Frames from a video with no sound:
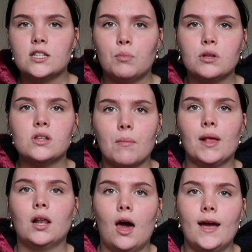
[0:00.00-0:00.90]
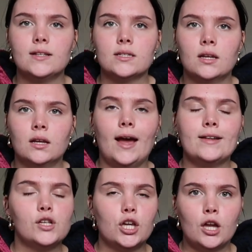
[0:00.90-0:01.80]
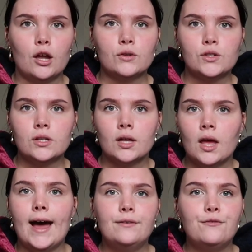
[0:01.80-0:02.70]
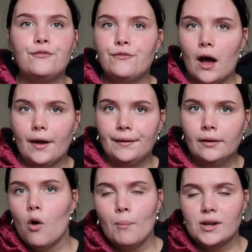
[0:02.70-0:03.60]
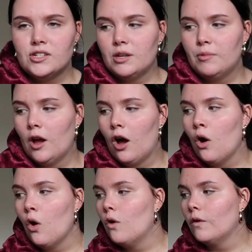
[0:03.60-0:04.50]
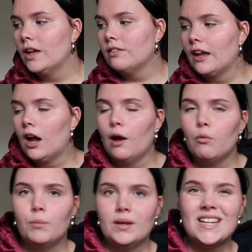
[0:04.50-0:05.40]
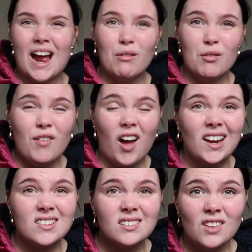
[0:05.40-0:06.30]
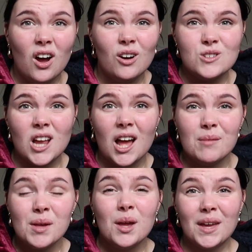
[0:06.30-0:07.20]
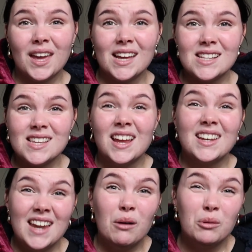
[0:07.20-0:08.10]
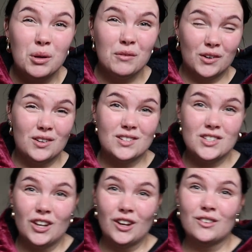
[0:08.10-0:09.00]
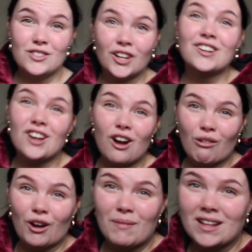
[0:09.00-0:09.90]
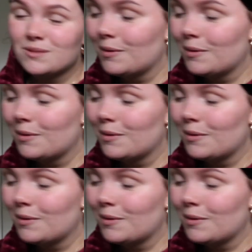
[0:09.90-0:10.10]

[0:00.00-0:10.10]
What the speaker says: to put something light and cute and fun on my TBR, or I think I will be terrified the whole time, because now we're moving on to two dark romance